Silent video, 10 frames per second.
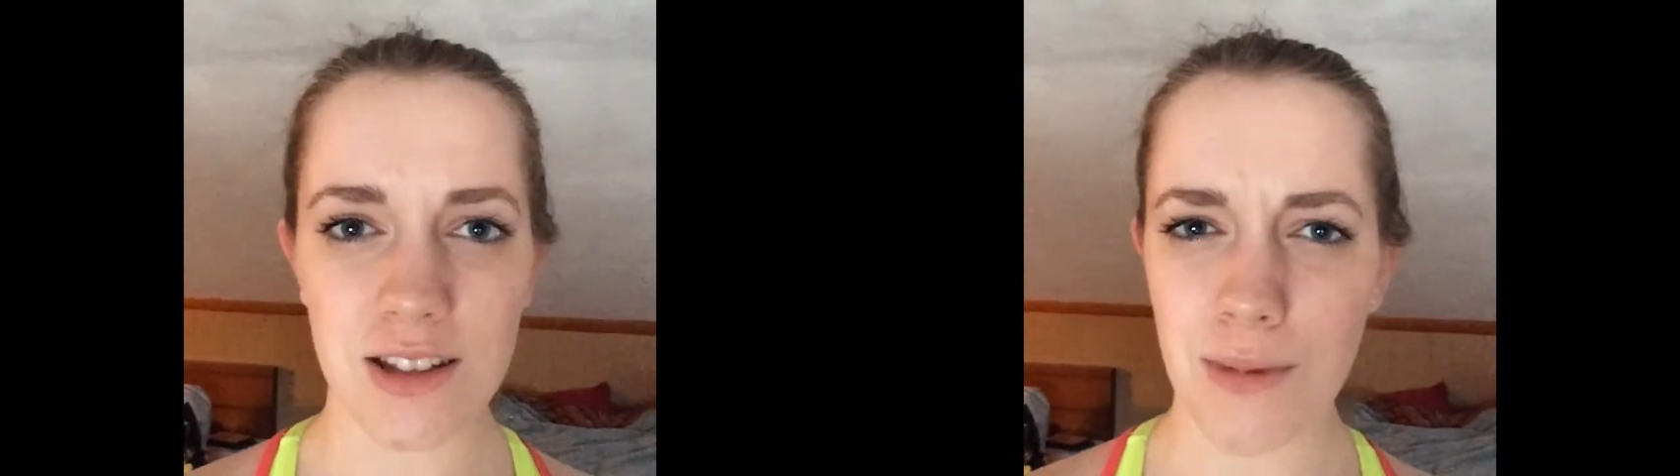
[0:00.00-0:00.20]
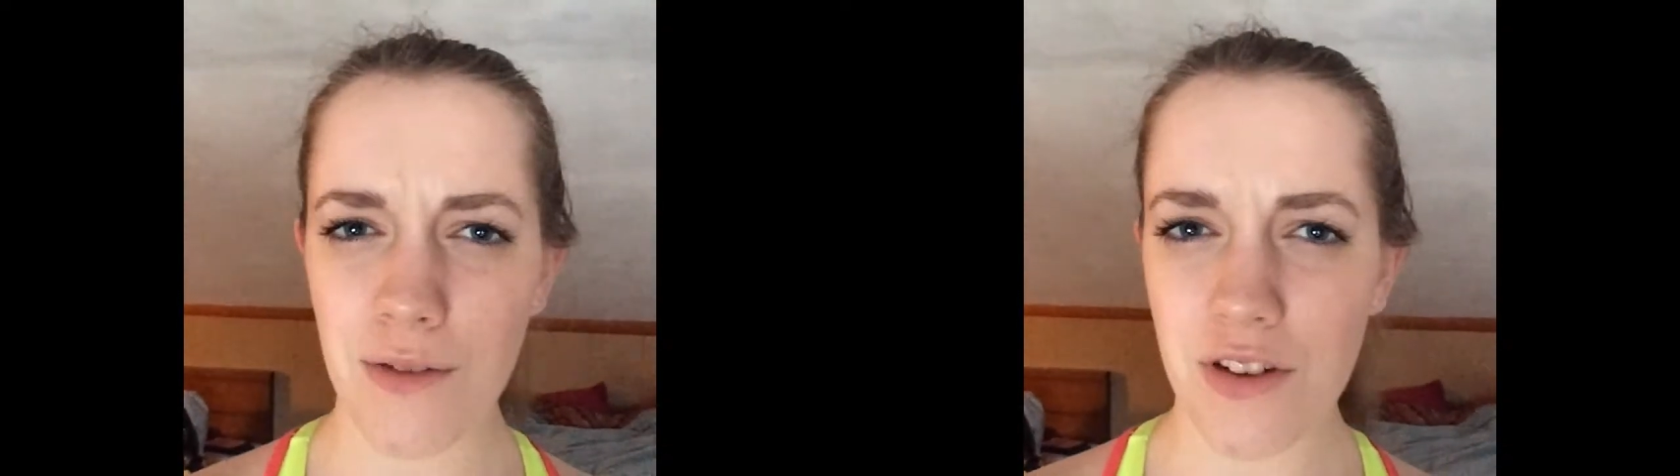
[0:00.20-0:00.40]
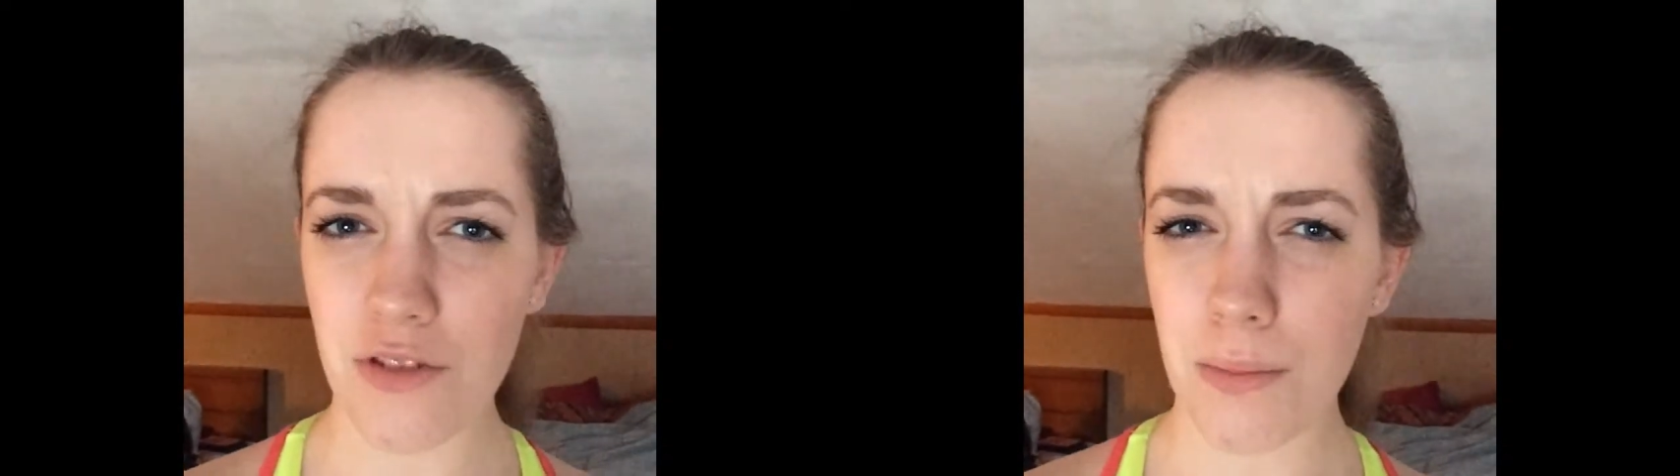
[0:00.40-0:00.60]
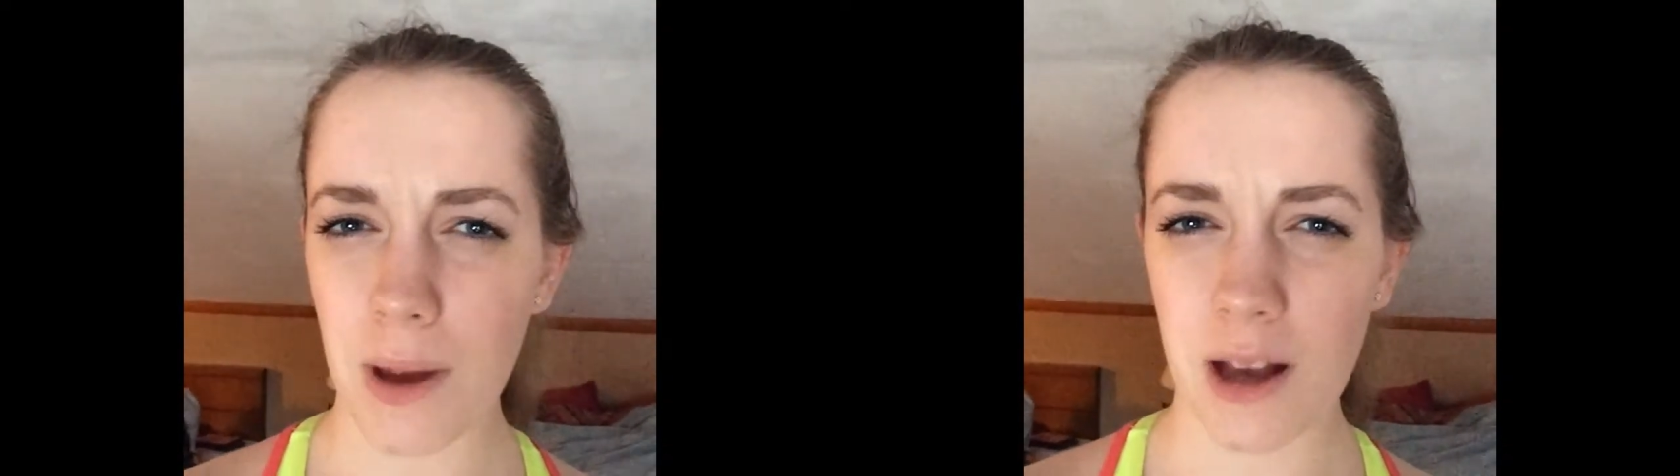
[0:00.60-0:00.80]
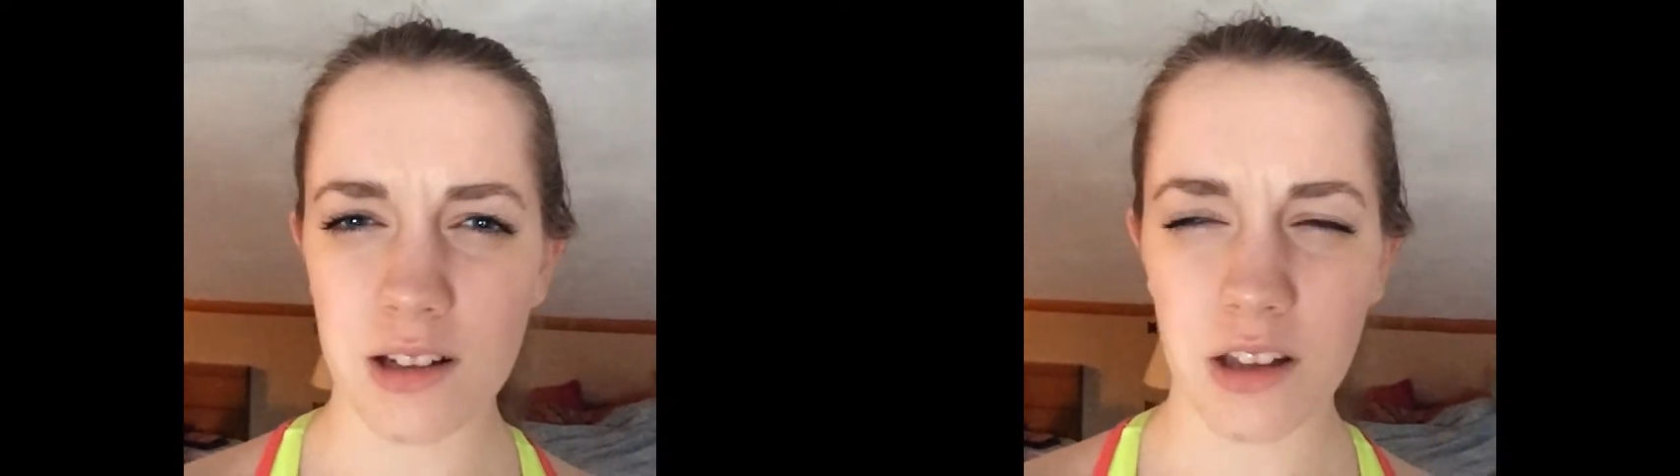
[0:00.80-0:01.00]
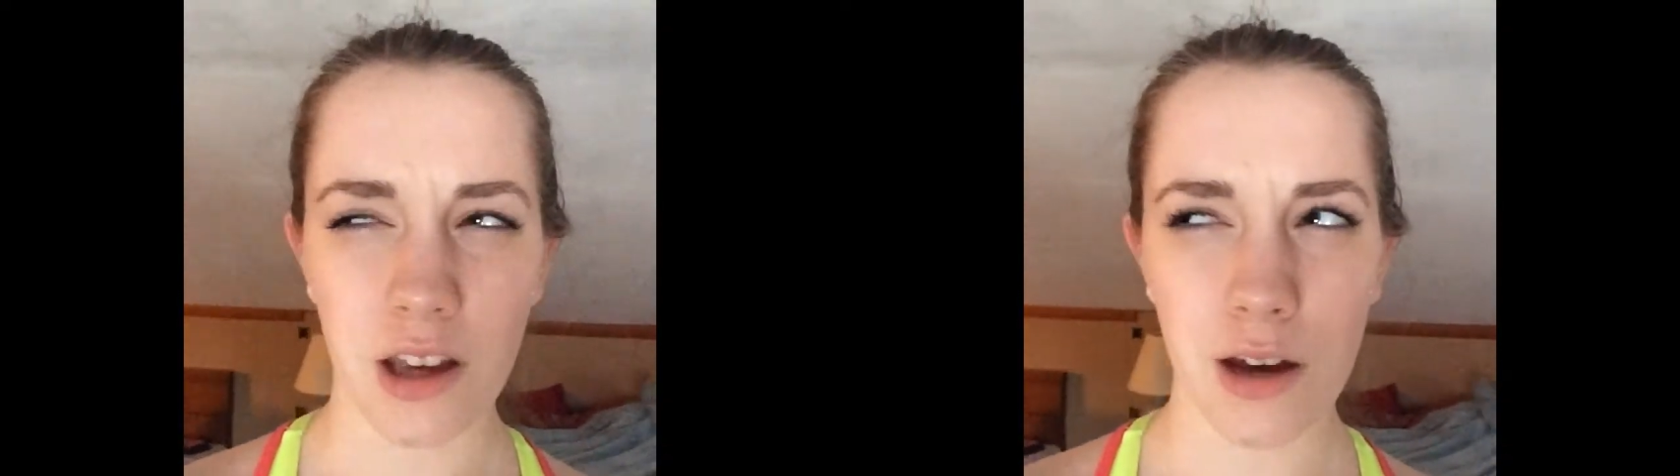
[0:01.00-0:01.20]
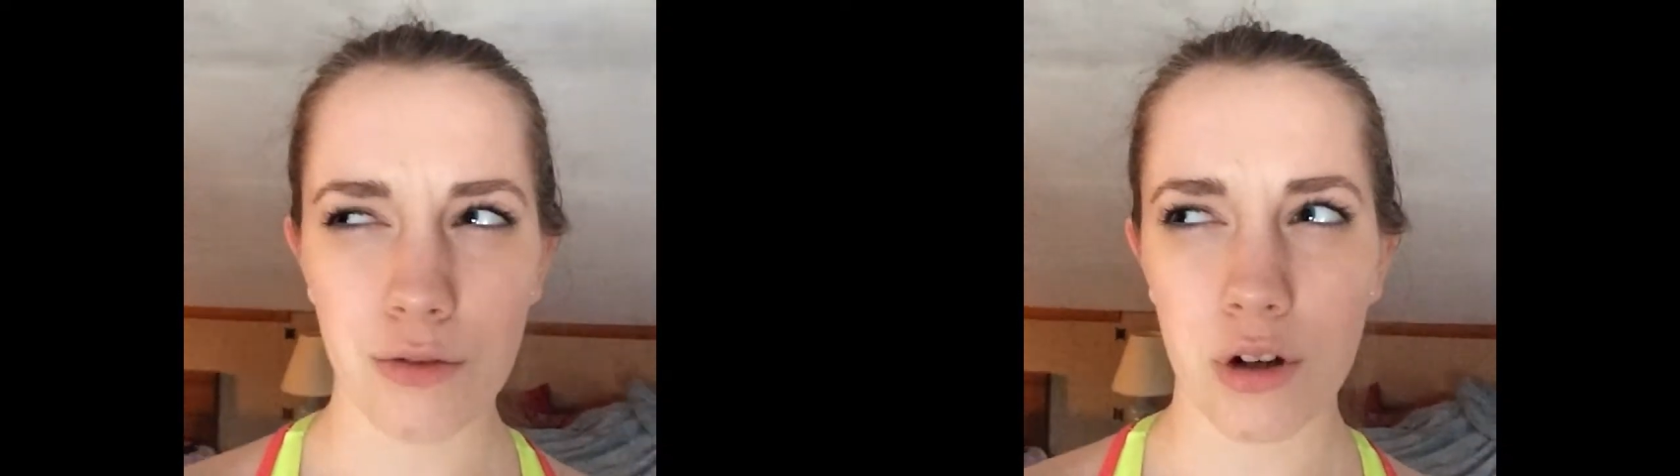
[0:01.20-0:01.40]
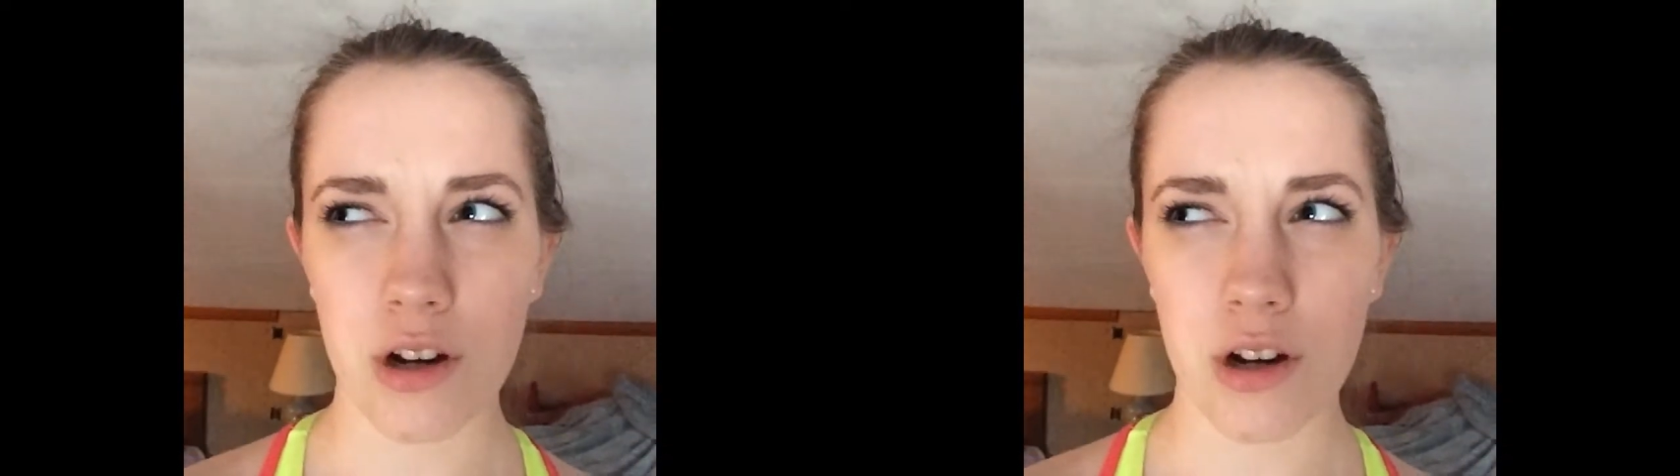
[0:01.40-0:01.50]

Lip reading: they're my favorite band like ever.